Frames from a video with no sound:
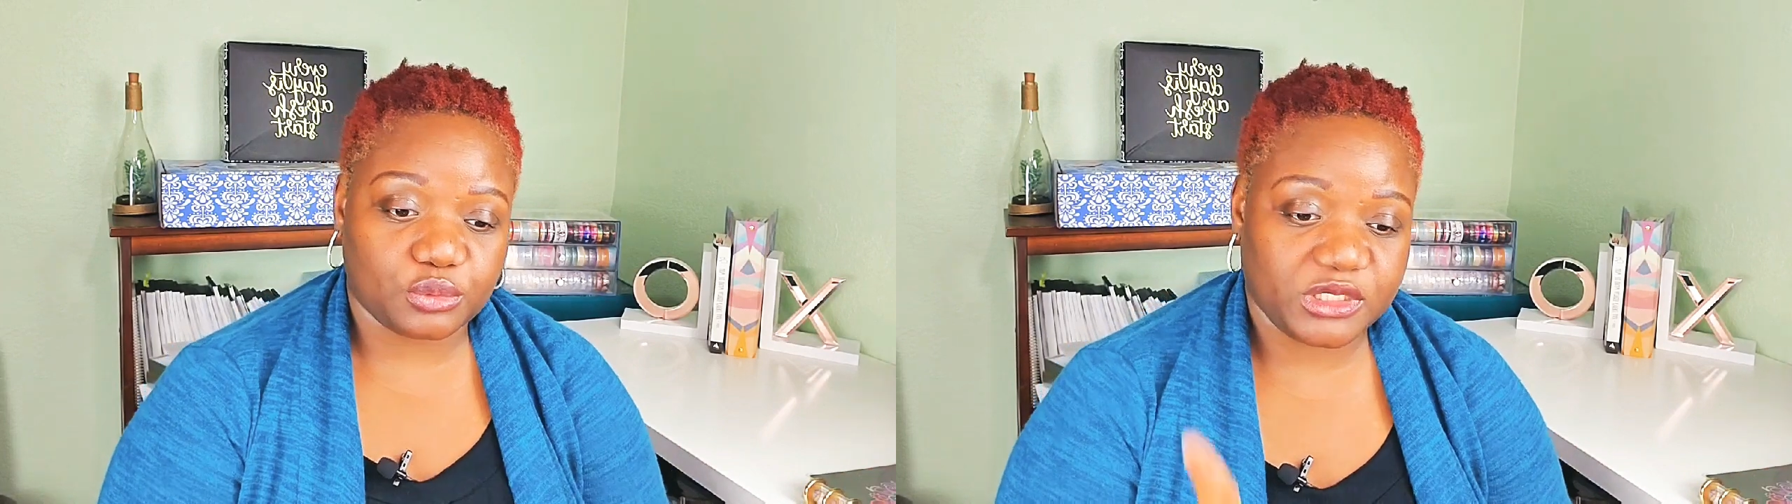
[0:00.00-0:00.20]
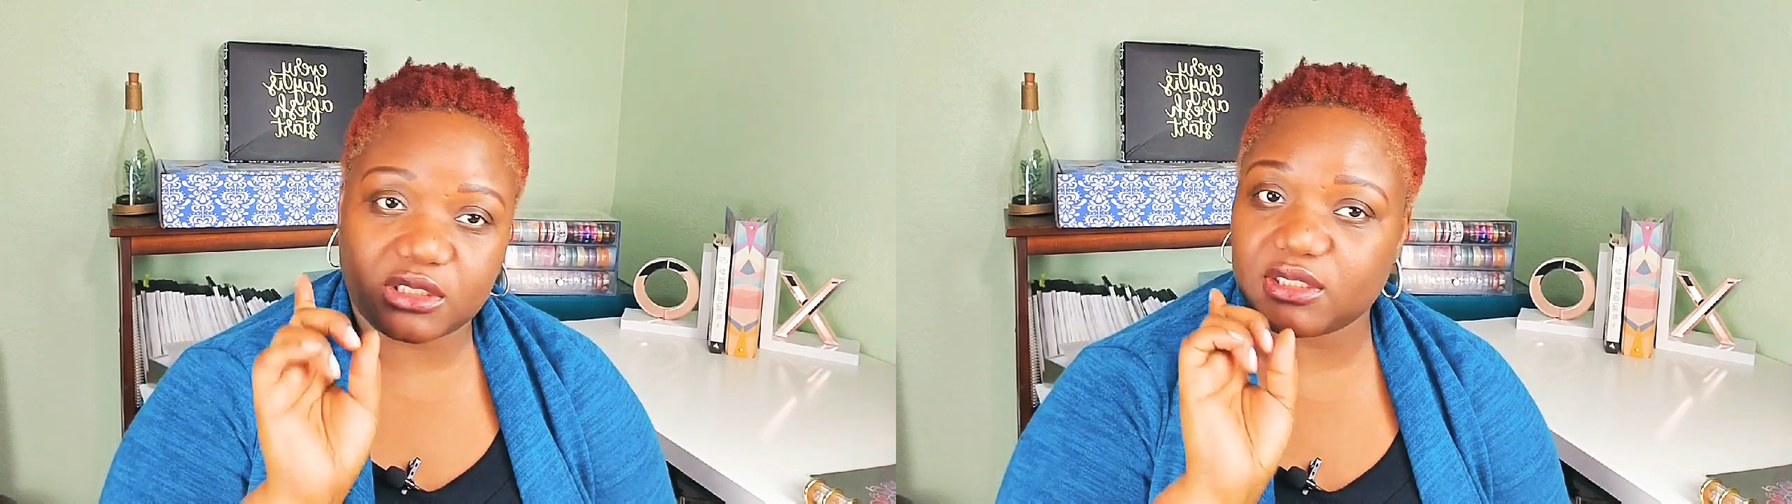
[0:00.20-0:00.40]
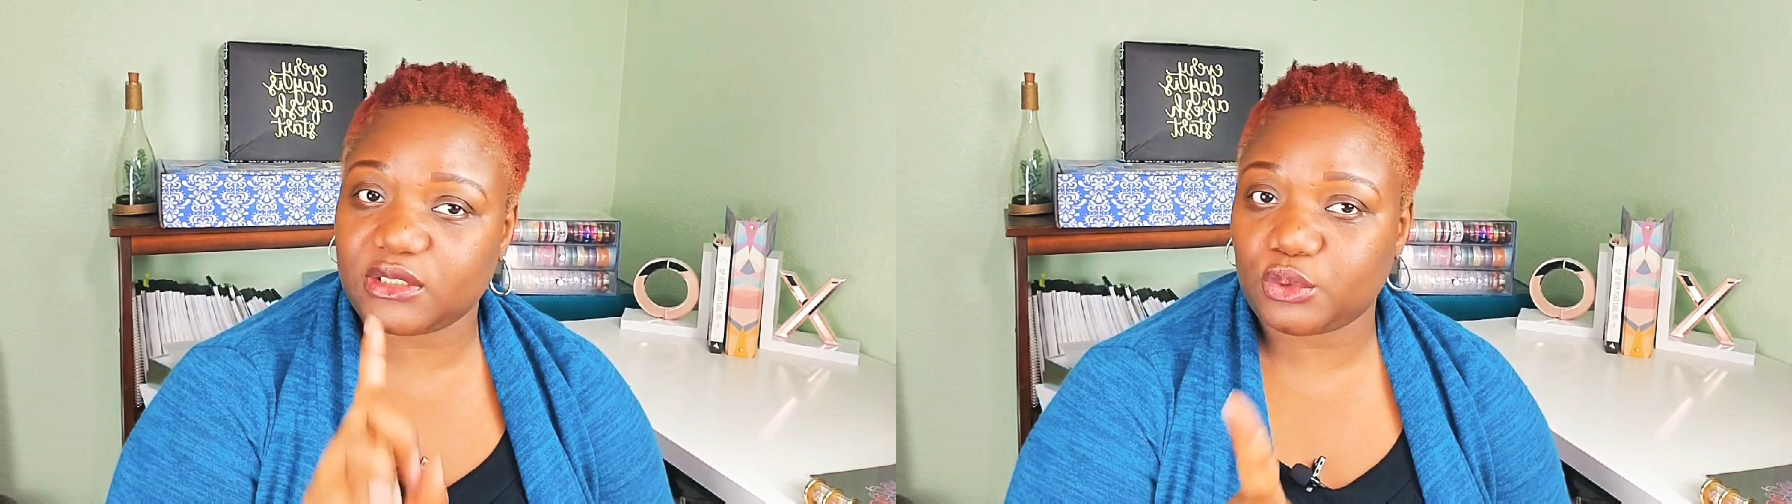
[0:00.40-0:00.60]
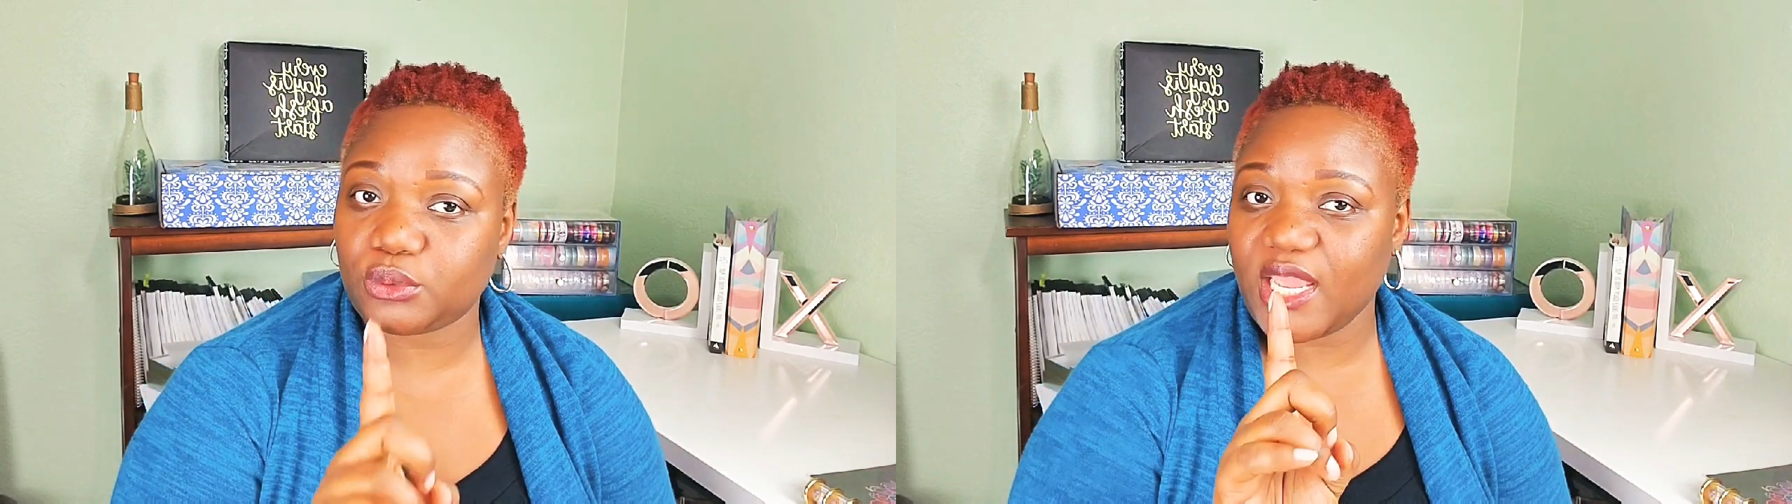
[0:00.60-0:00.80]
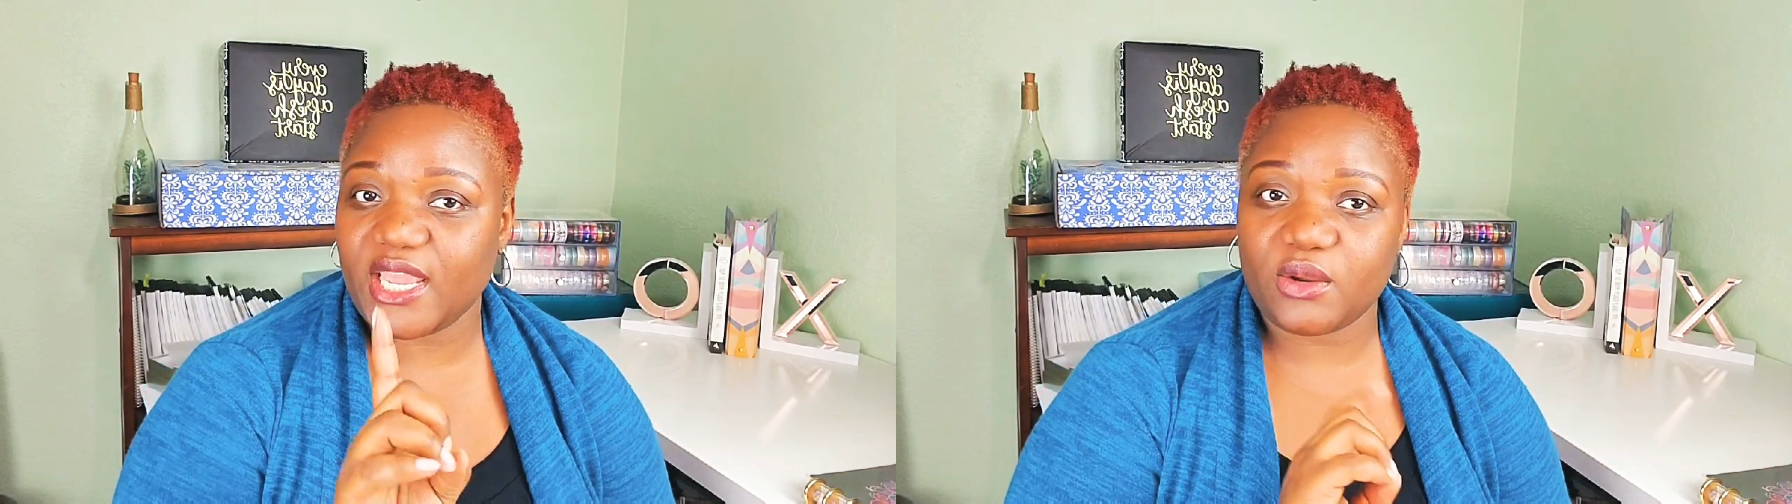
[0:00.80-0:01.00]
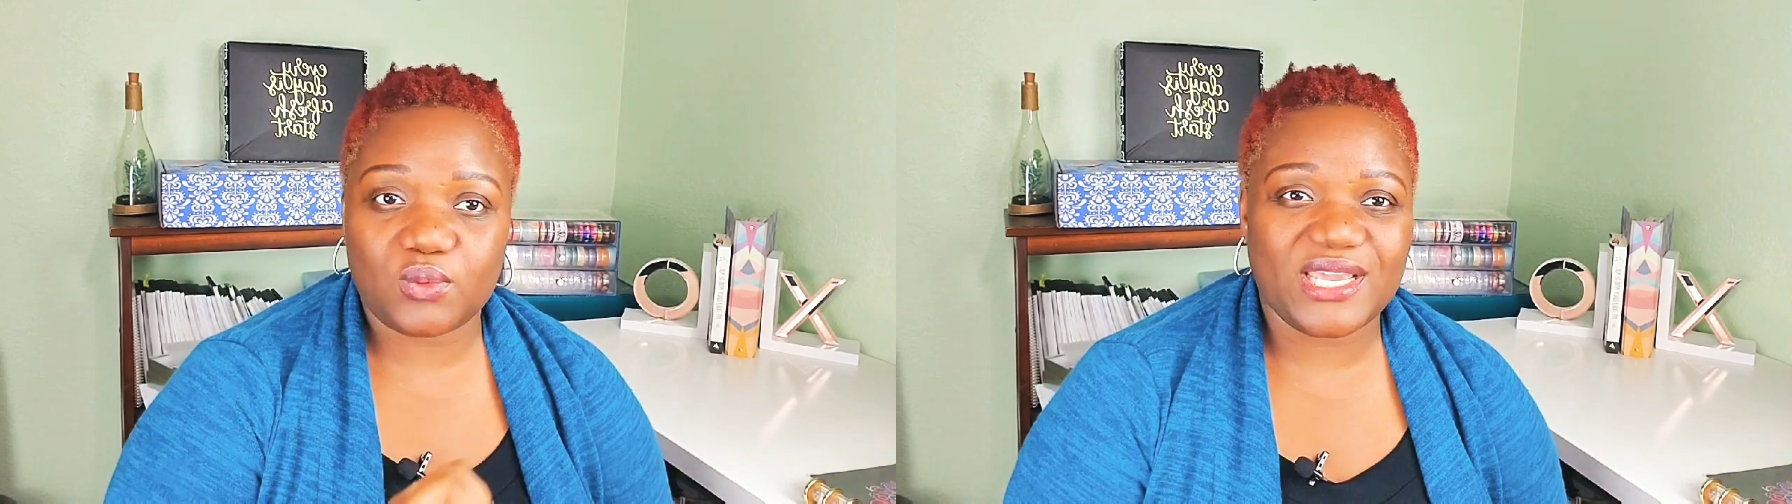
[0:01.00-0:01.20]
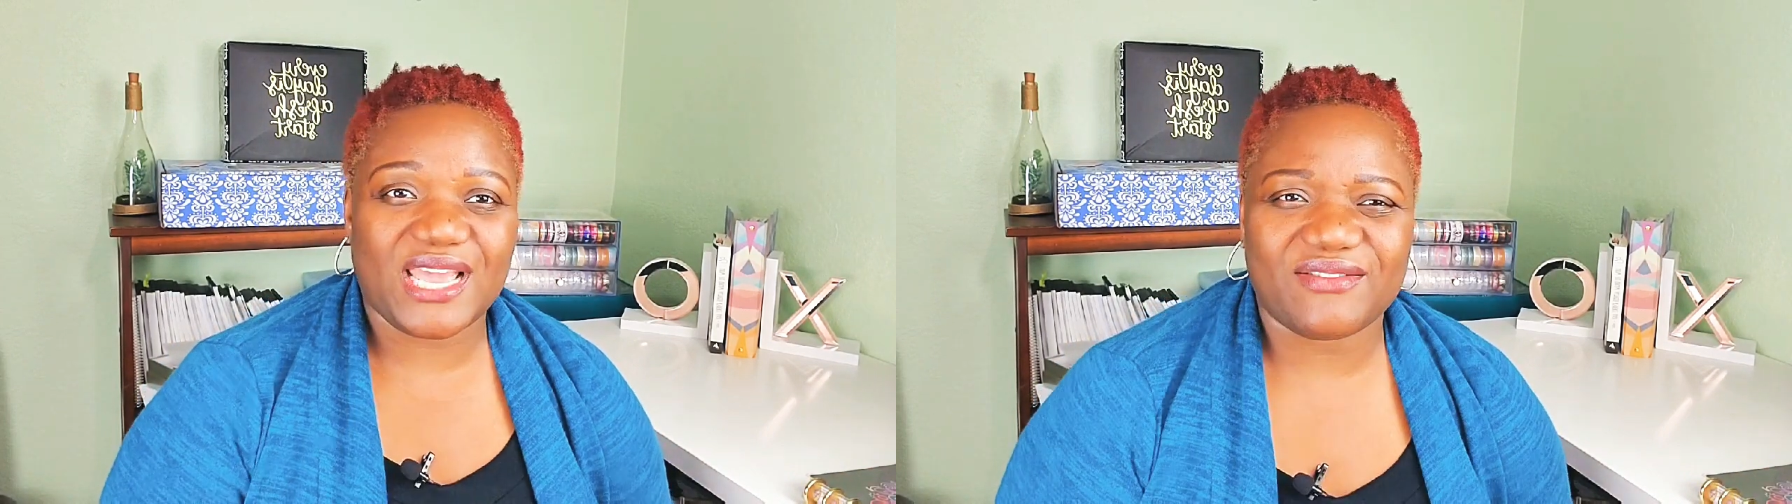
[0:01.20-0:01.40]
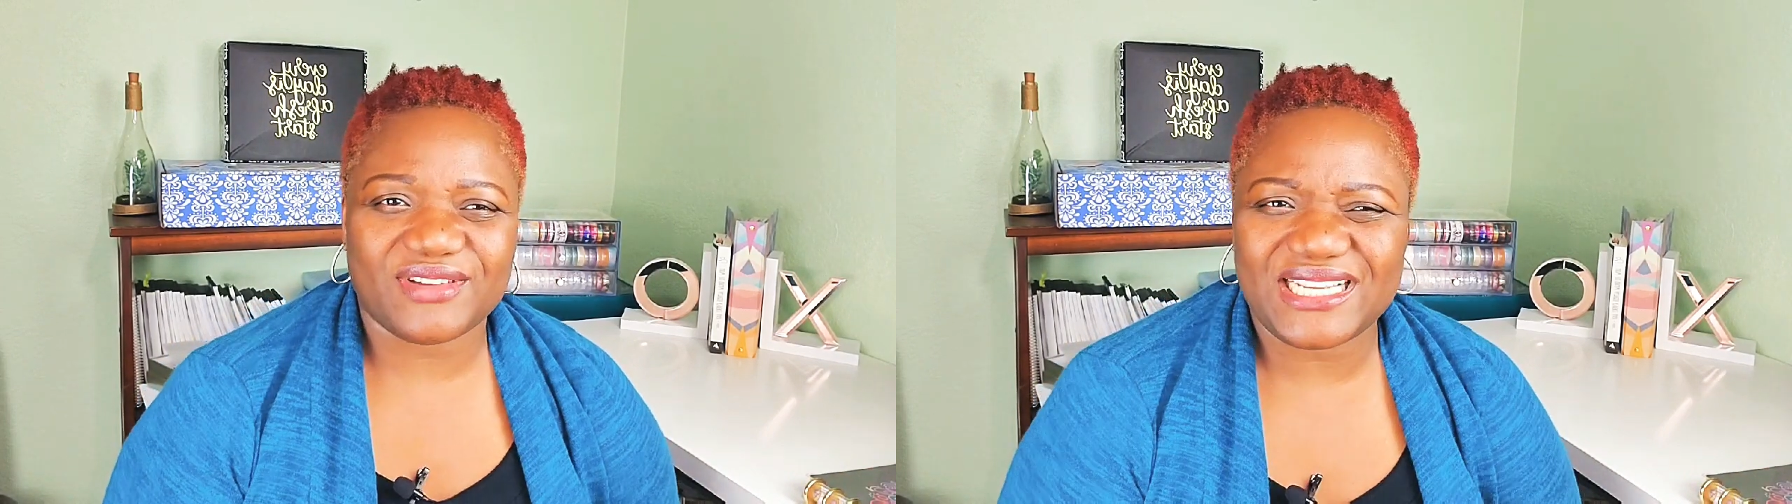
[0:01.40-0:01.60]
because today we
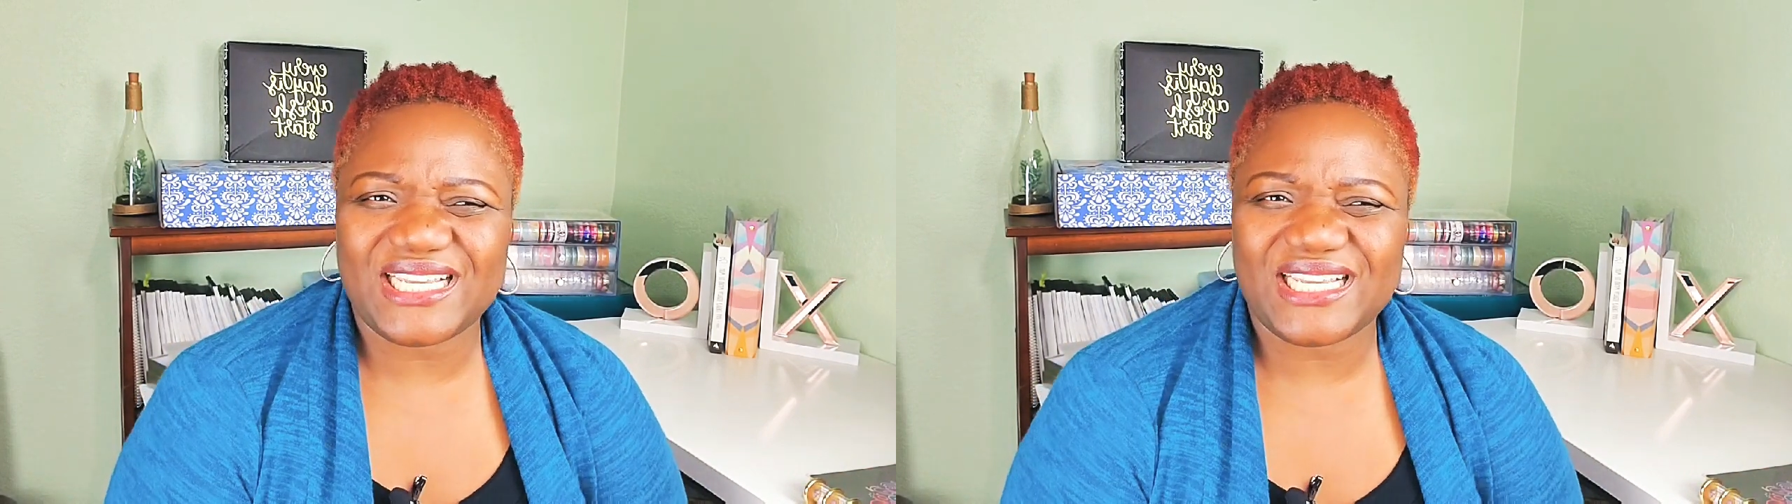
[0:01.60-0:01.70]
have an